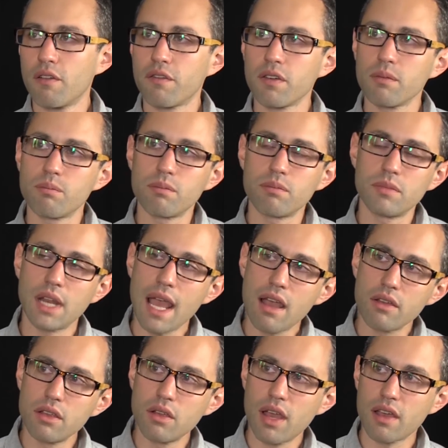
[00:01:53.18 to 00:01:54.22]
For
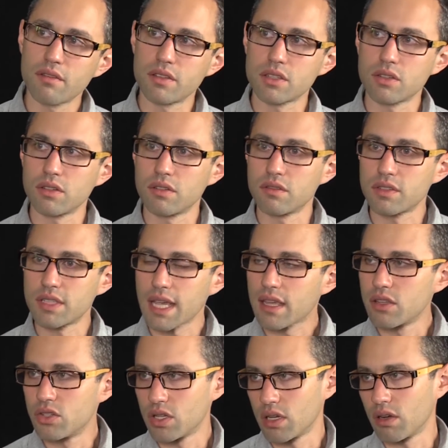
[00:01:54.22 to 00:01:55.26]
now, you have the sort of
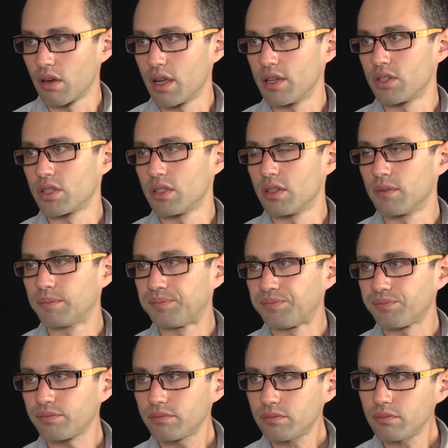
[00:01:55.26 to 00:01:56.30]
second generation
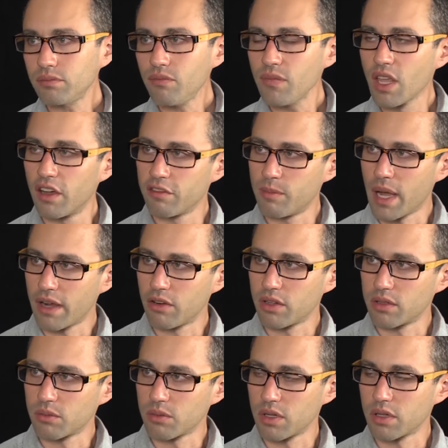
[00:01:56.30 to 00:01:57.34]
of
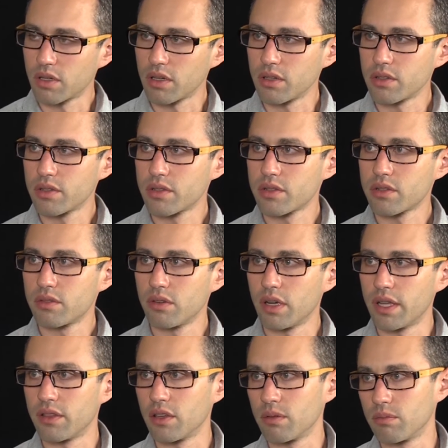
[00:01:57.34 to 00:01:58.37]
migrant workers,
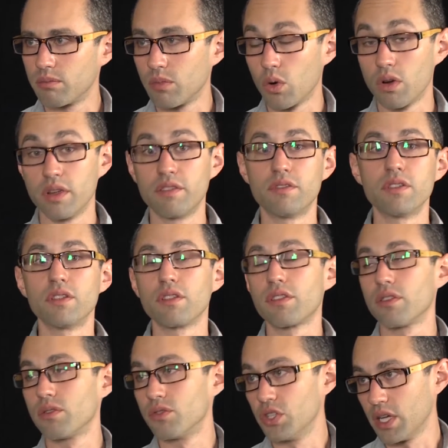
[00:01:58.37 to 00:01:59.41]
right, or even the
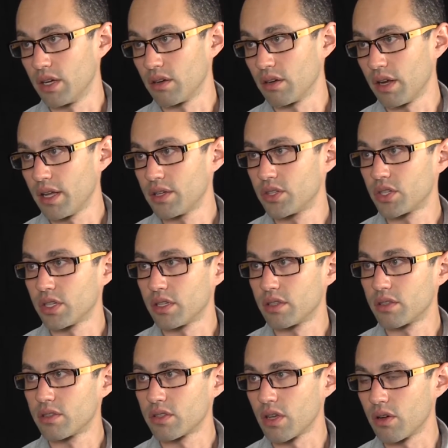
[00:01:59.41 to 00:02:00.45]
third generation.
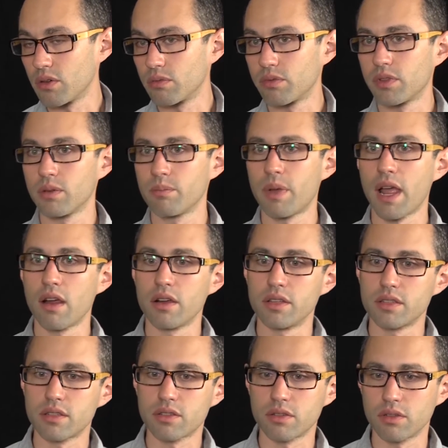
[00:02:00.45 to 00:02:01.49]
So their
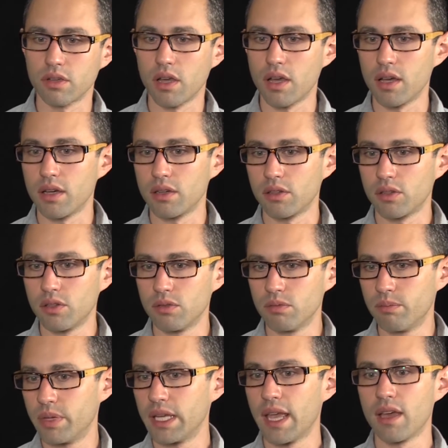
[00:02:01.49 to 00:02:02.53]
parents
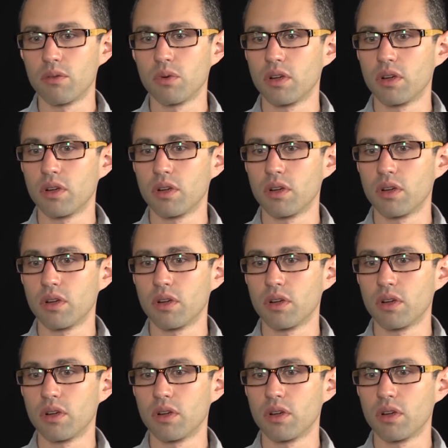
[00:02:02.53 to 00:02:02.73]
who began